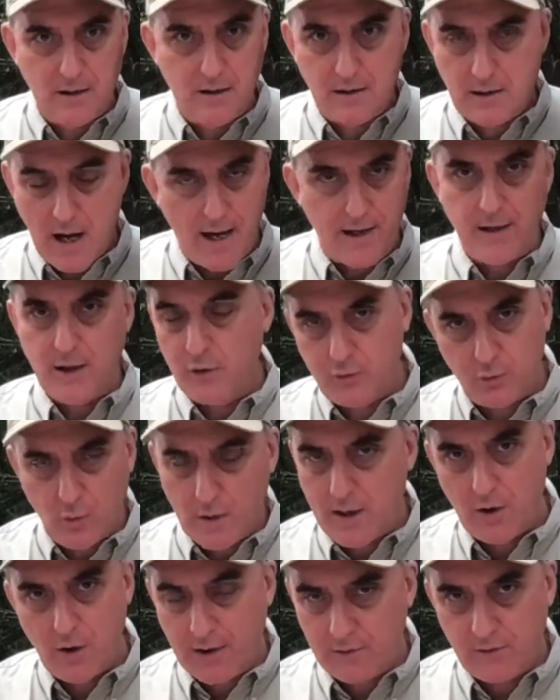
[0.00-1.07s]
God knows when
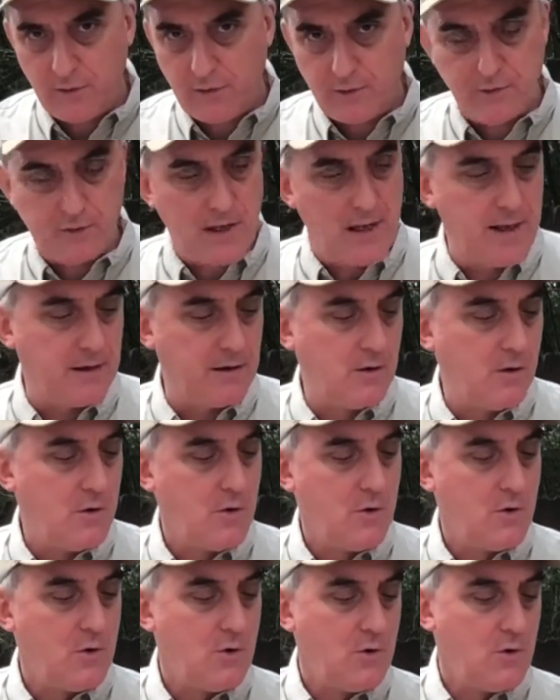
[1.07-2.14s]
I'll get to the 10.
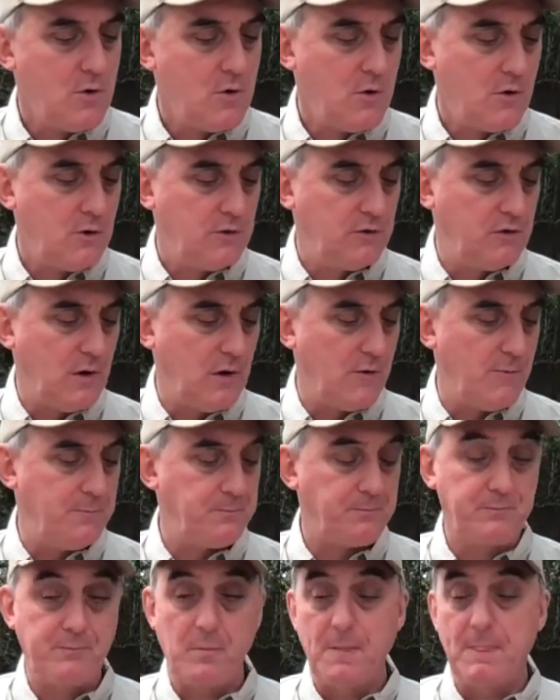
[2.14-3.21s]
So,
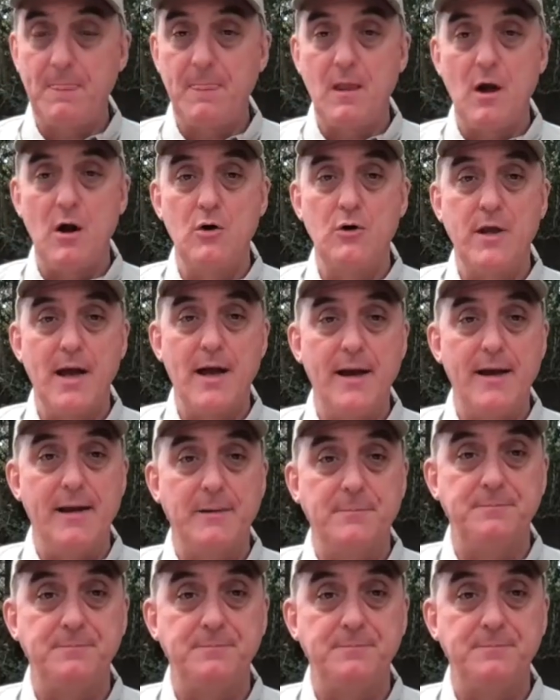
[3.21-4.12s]
okay.